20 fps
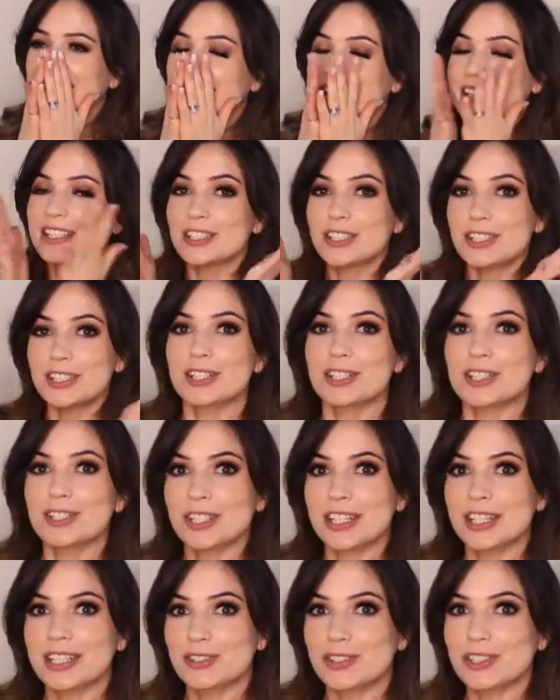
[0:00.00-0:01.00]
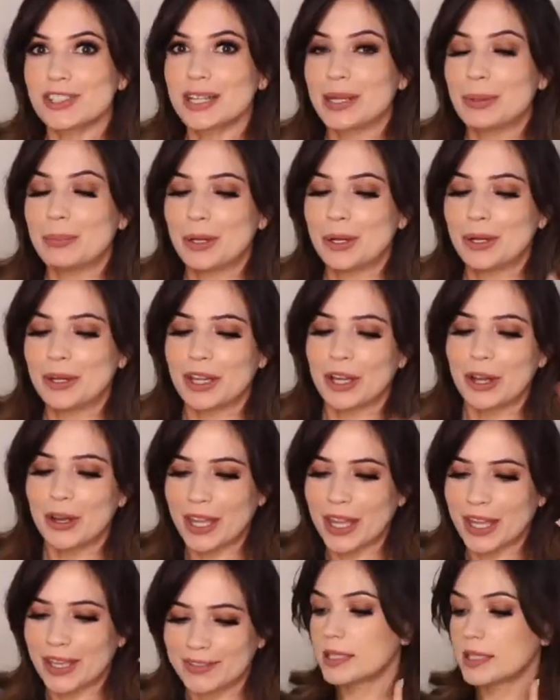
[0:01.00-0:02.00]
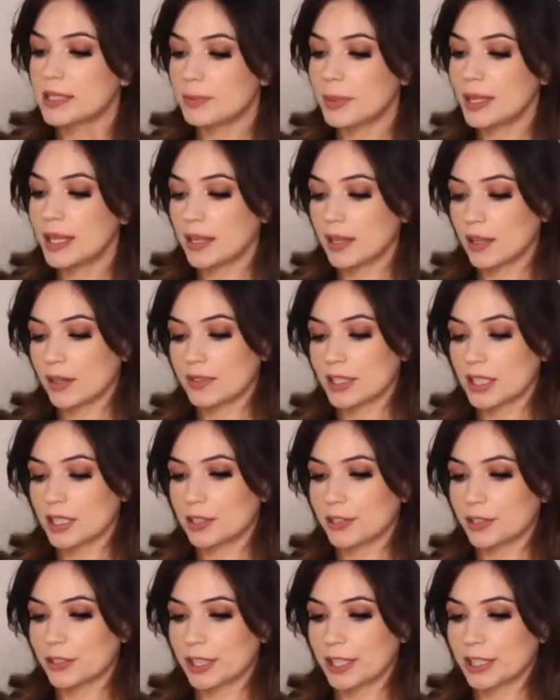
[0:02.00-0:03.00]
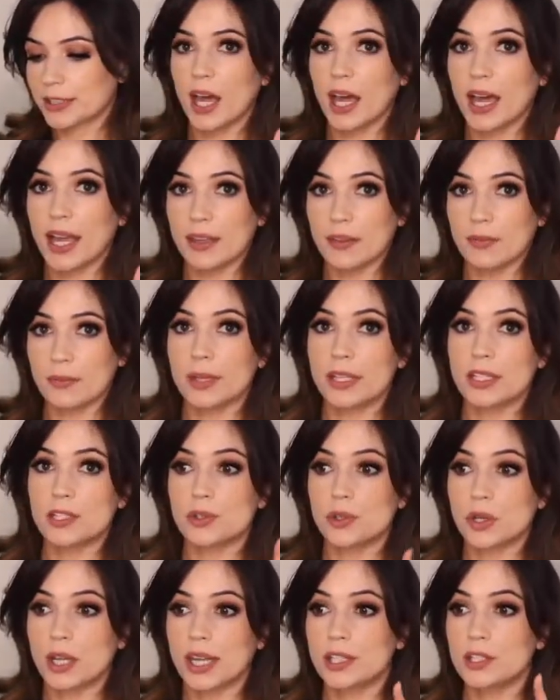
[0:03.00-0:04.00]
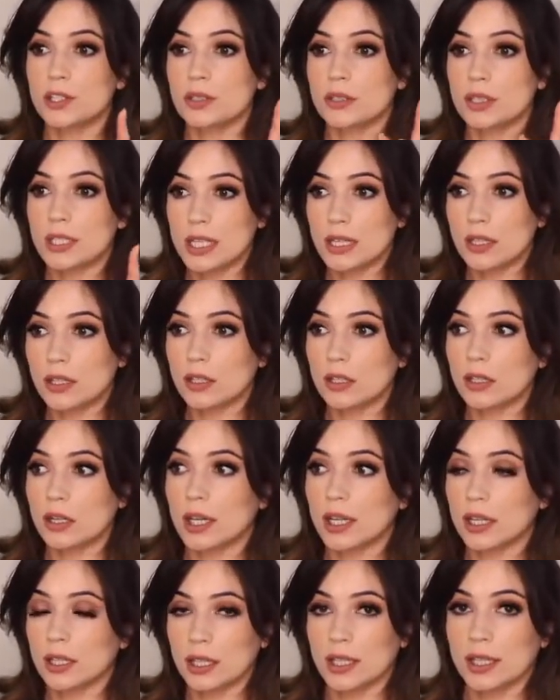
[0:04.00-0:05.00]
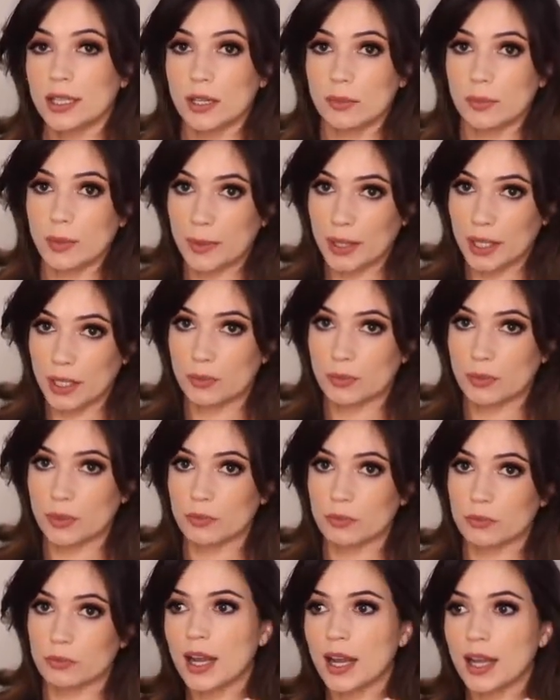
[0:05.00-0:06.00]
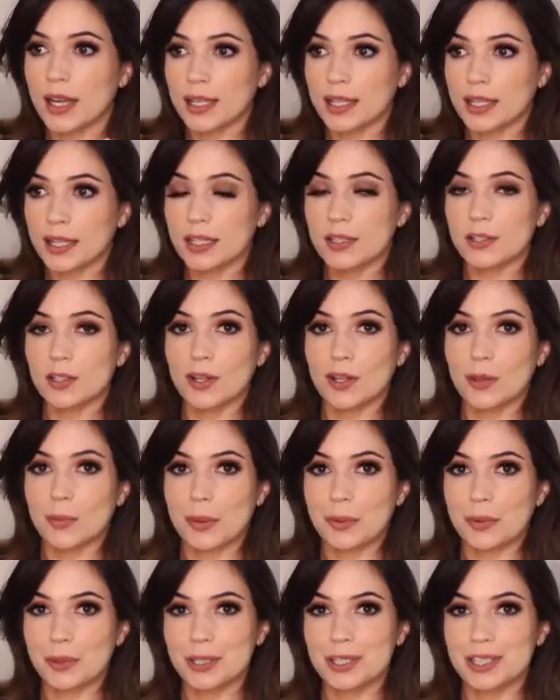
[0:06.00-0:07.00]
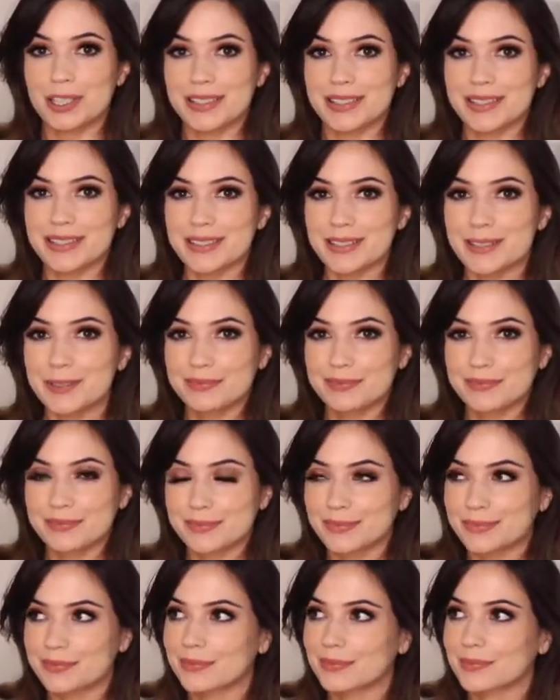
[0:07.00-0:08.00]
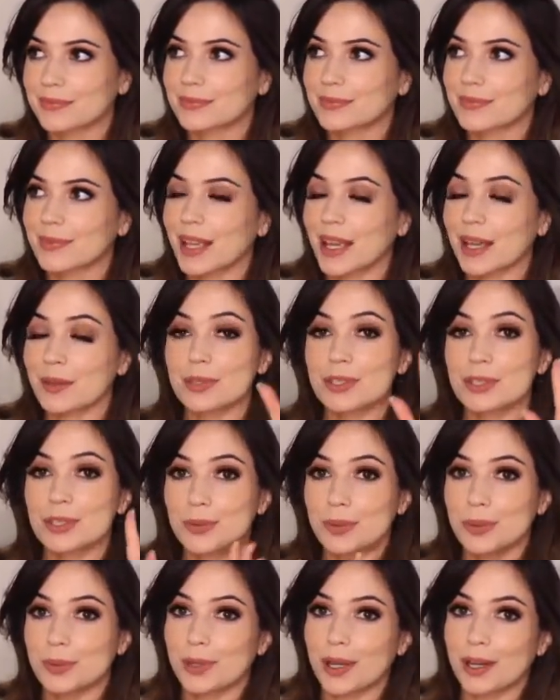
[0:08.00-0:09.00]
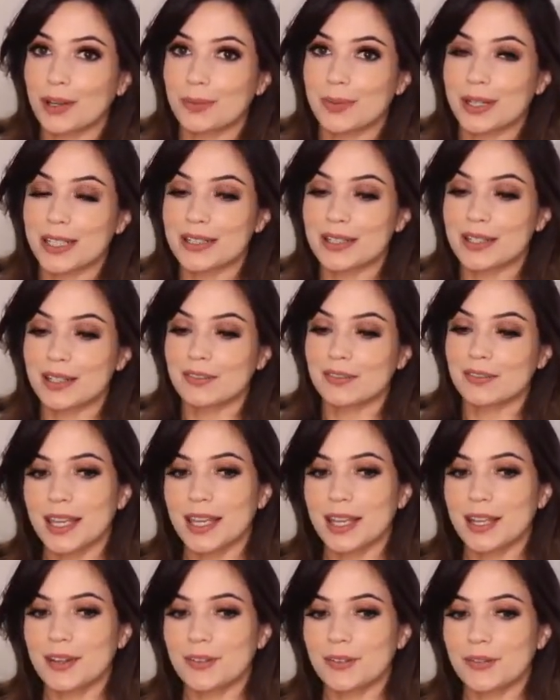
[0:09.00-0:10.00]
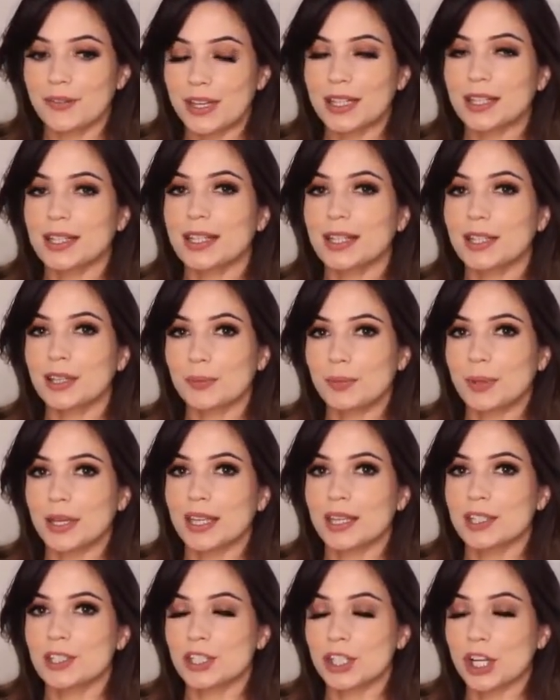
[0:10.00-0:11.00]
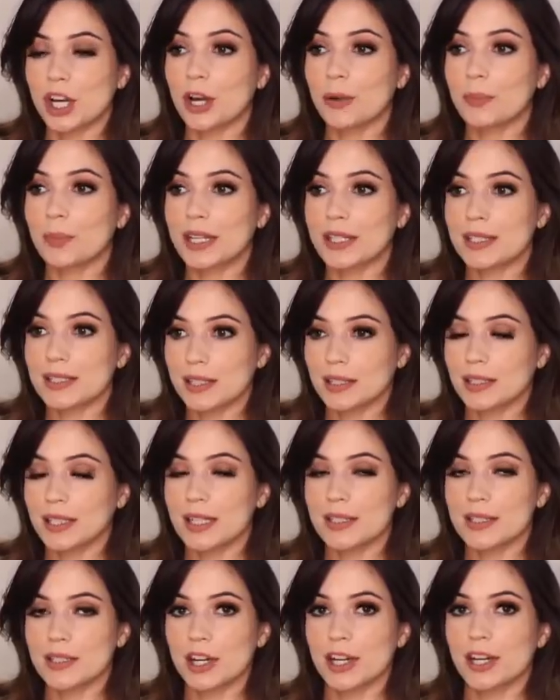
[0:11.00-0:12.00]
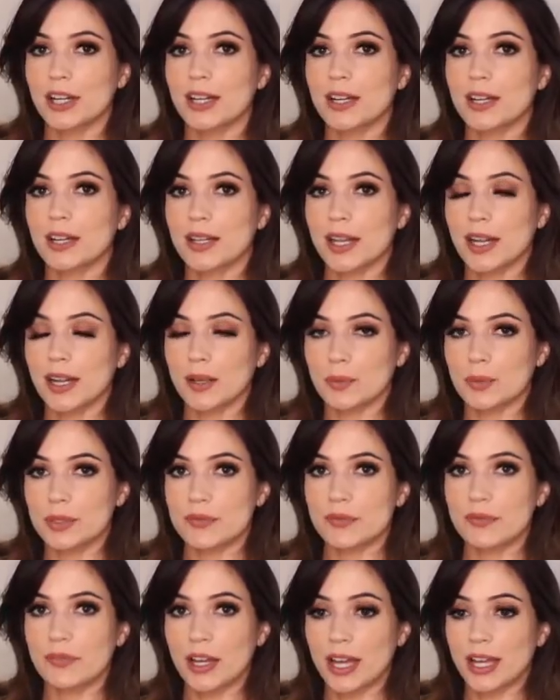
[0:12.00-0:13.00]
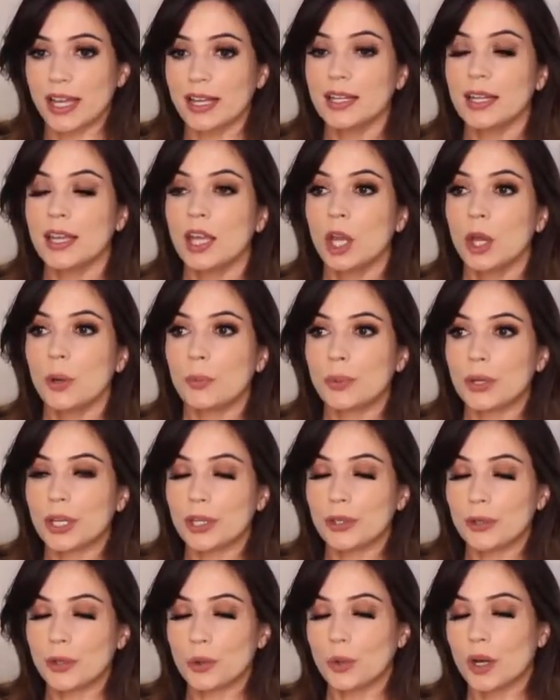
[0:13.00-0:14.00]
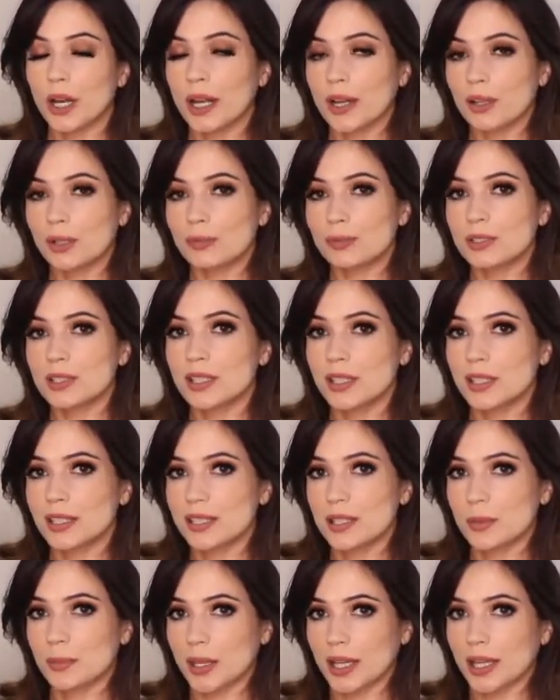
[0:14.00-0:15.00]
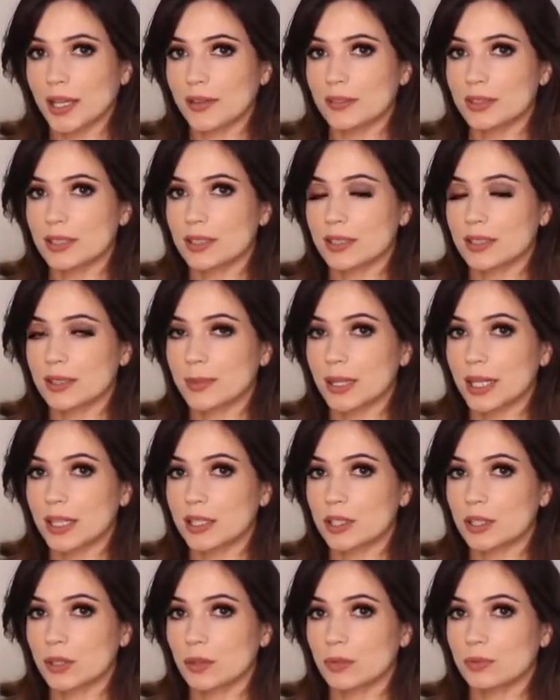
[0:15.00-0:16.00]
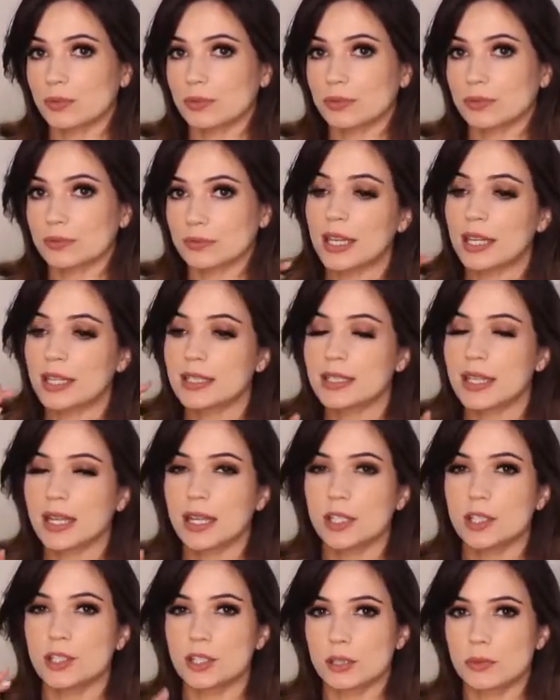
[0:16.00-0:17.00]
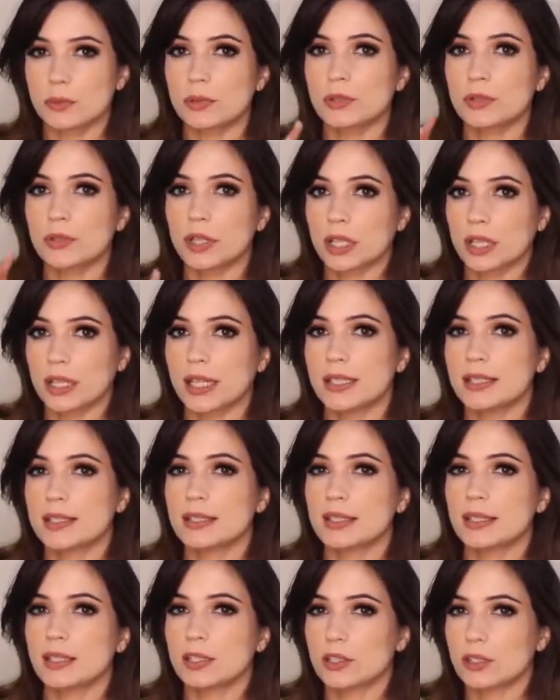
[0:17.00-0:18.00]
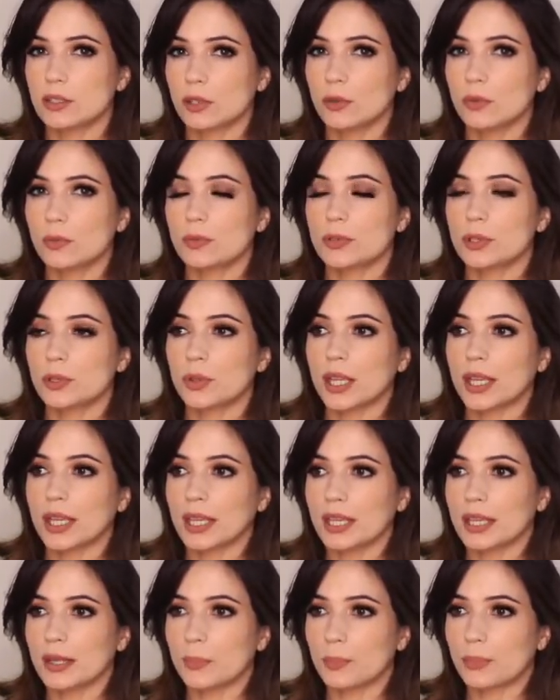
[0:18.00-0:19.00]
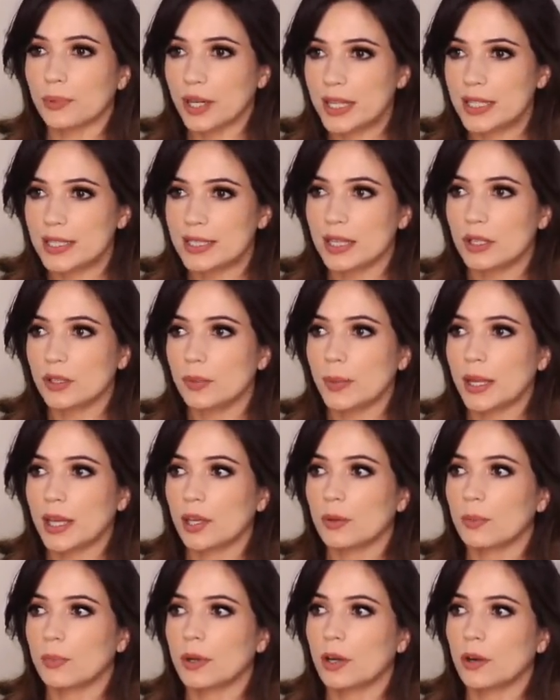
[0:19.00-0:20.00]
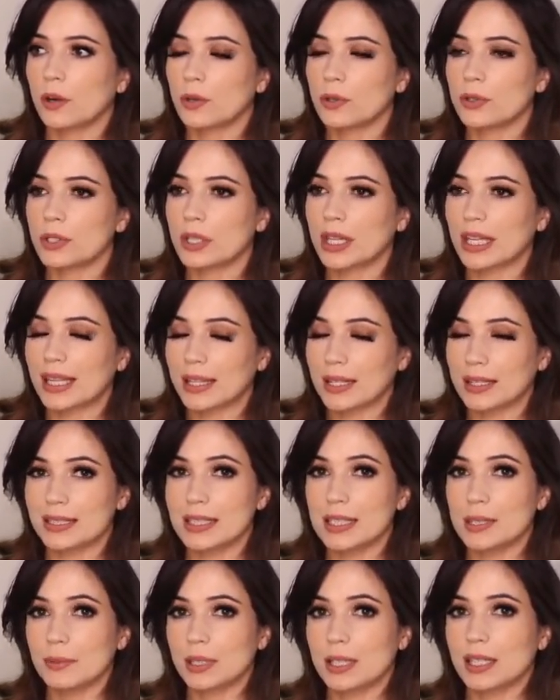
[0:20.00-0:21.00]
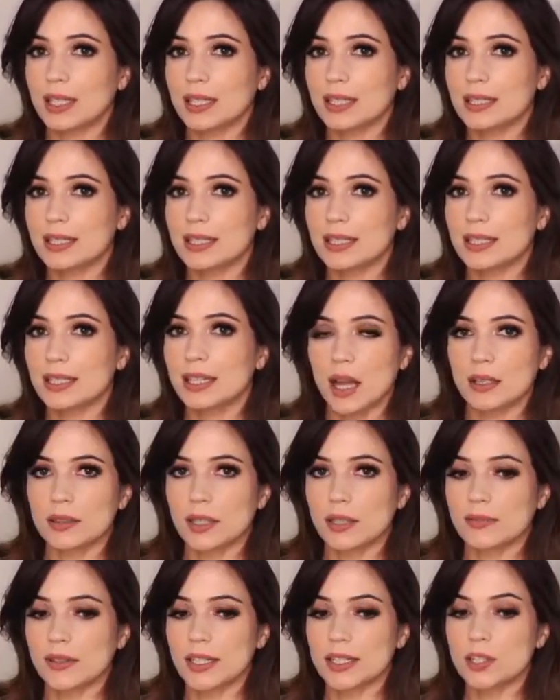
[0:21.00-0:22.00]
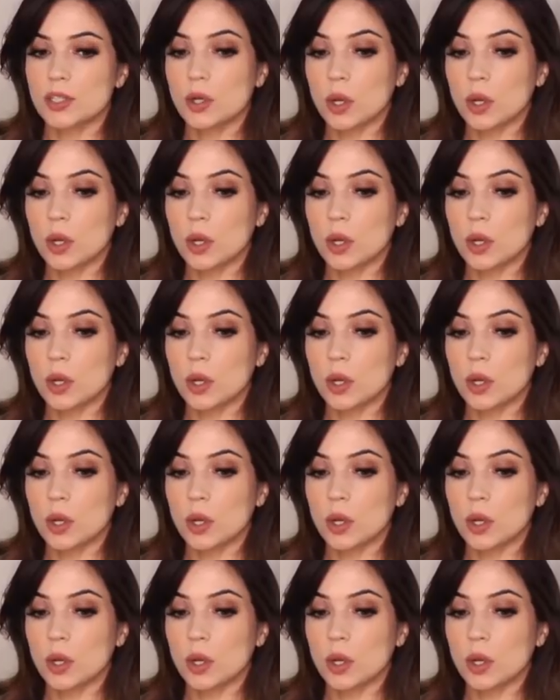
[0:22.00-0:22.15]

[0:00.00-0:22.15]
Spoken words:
It's just such an interesting book. Okay, speaking of decluttering, I have been trying to declutter and clean out my makeup room. I cleaned all of my brushes. I'm super proud of myself. It felt like the biggest job until I started, and then it was fine. But you know what helped is the Blank Canvas Cosmetic soap. It is like a double cleansing soap. So like it breaks down the makeup, but it also like deep cleans it. I love it.